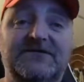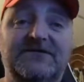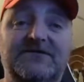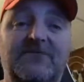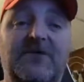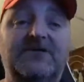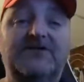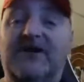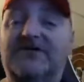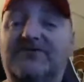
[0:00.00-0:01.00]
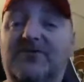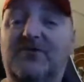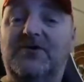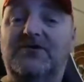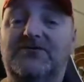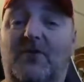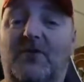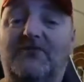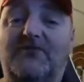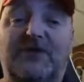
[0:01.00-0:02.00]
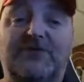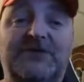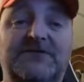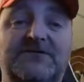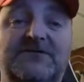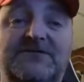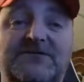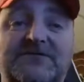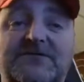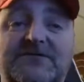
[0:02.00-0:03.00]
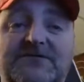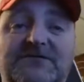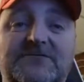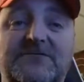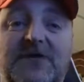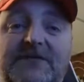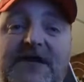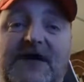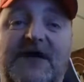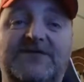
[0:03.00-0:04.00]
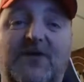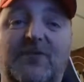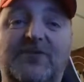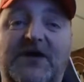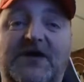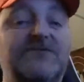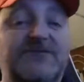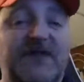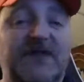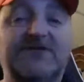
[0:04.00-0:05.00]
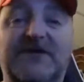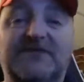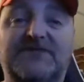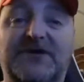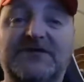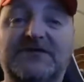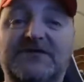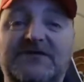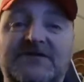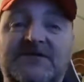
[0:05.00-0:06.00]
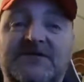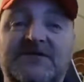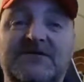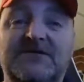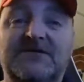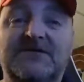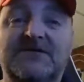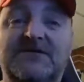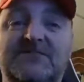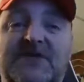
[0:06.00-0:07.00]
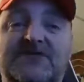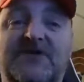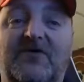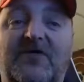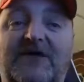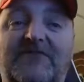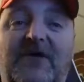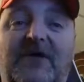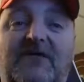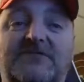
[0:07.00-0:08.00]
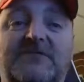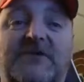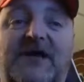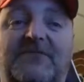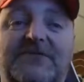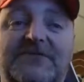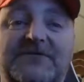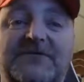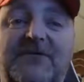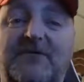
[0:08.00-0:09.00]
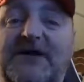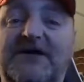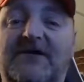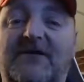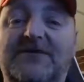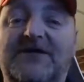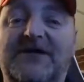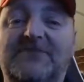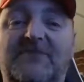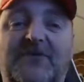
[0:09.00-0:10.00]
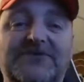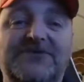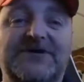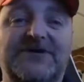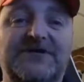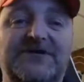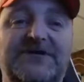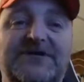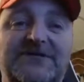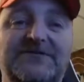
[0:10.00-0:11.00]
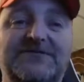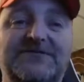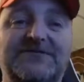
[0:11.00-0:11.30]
Well, I'm glad you guys are doing good, Dromar family. We love you guys. I hope you guys are staying safe tonight. About to go live. Oh, crap. Feel bad now. I went live before you did. I